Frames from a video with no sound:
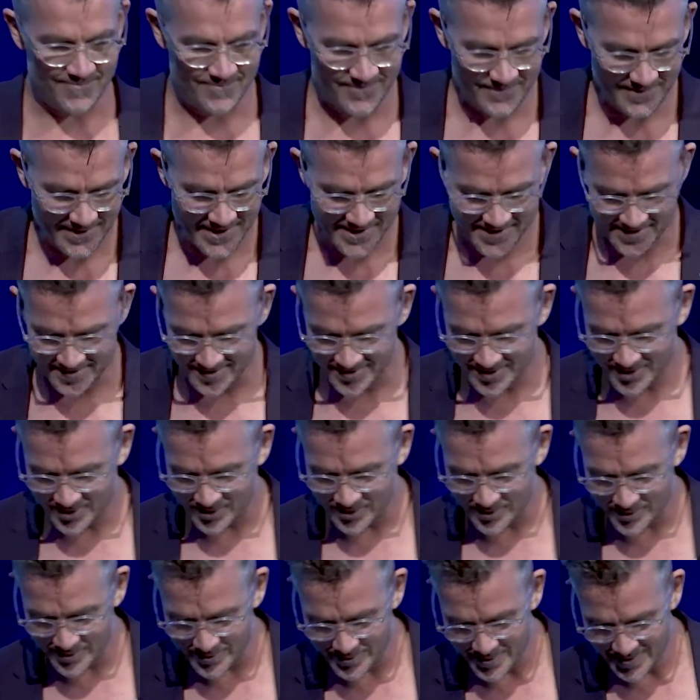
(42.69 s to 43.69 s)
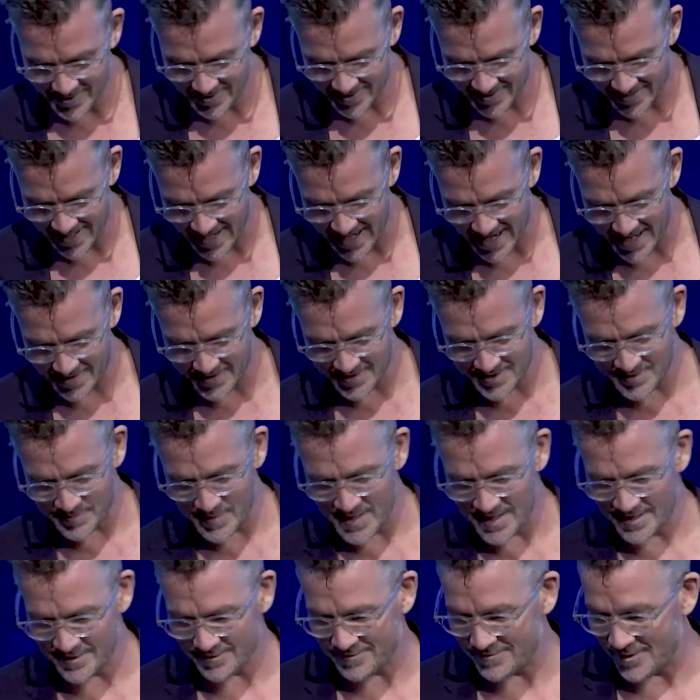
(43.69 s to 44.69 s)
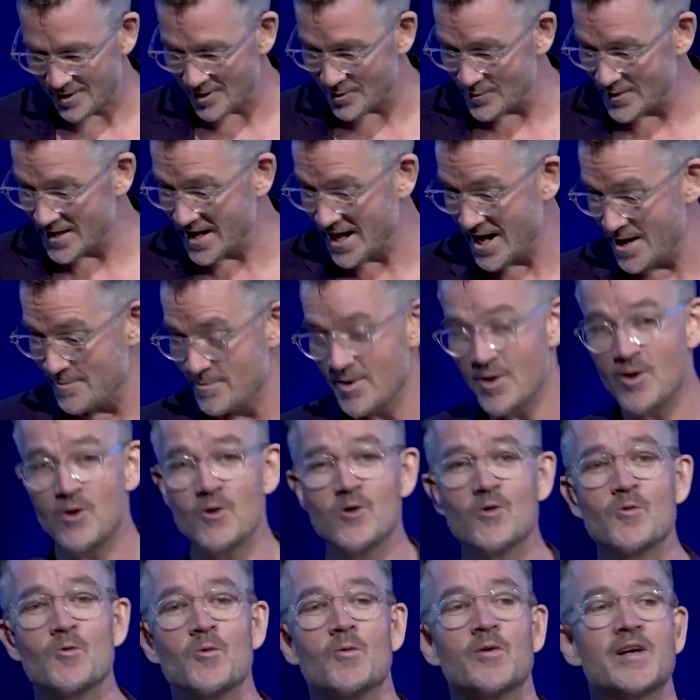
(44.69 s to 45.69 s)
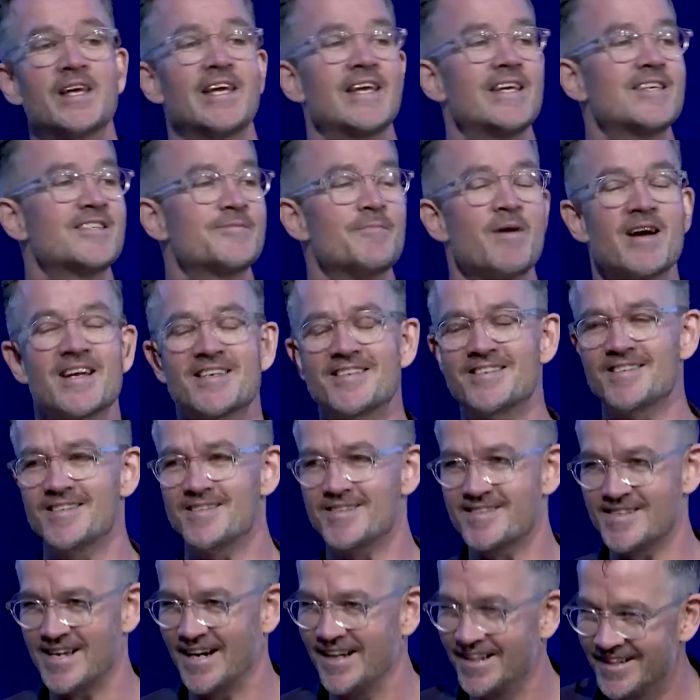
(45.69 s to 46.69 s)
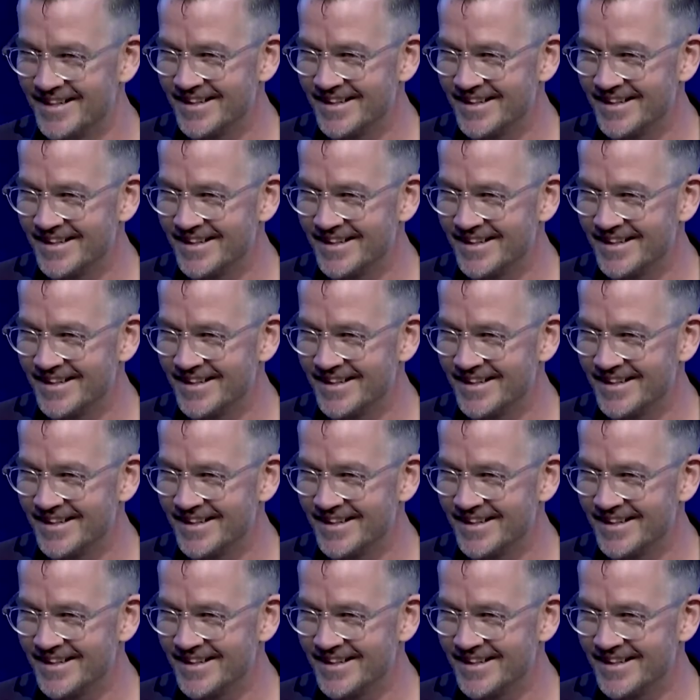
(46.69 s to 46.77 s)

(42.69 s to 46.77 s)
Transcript: listened to the speaker following him, who is my sister.